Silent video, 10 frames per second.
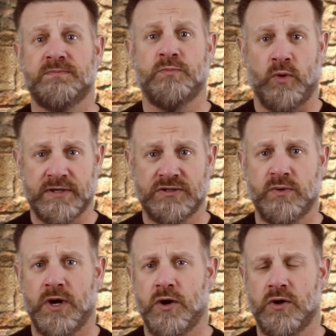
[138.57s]

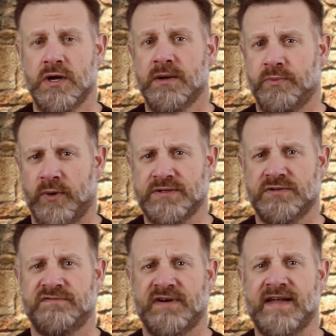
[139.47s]
0.20,
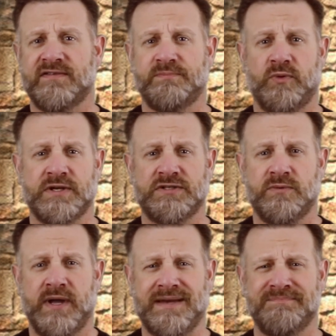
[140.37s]
0.25, and
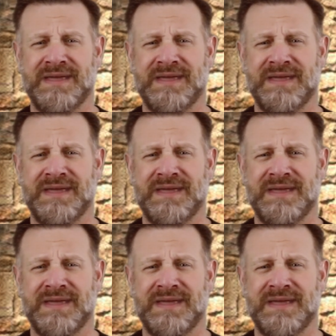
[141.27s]
0.28.